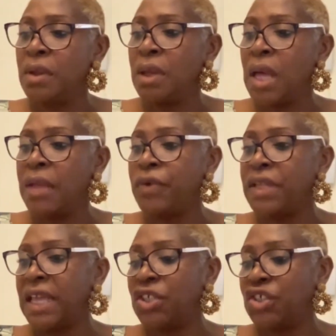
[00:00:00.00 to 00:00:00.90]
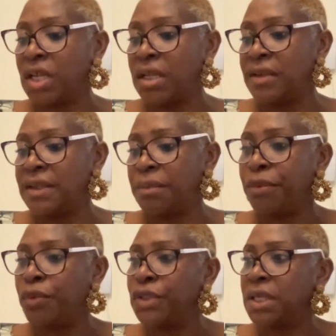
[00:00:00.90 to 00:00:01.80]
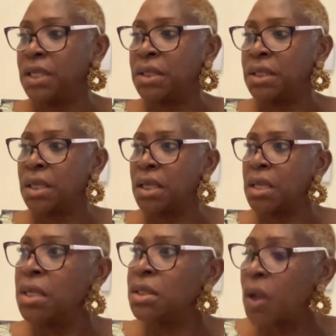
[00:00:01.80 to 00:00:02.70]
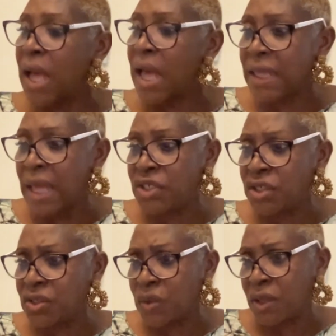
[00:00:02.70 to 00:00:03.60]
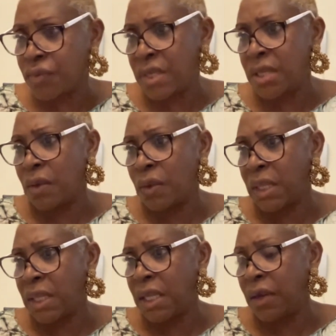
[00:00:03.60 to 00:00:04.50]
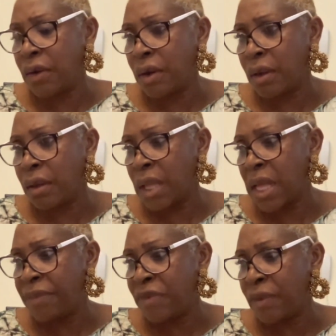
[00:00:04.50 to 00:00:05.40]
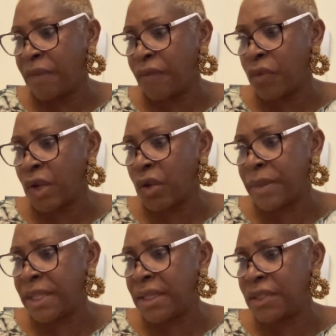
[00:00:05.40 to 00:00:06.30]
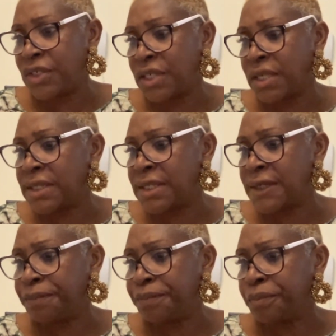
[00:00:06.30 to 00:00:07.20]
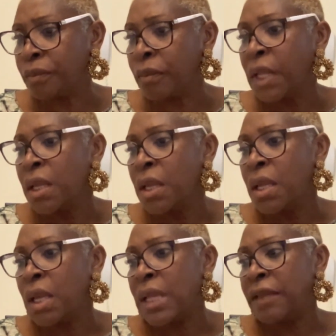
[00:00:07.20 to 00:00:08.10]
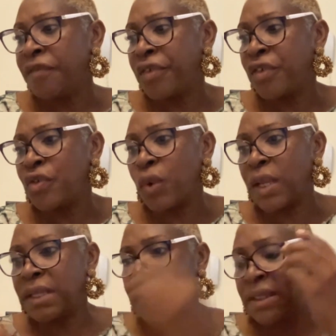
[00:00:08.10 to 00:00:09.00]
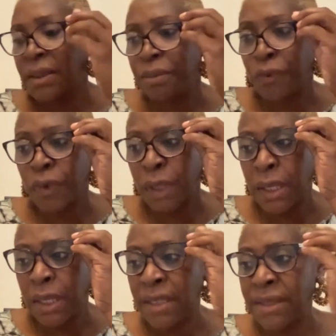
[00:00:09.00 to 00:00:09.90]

And retention is important. So I just wanna read out here some of our recommendations. And the first one is important.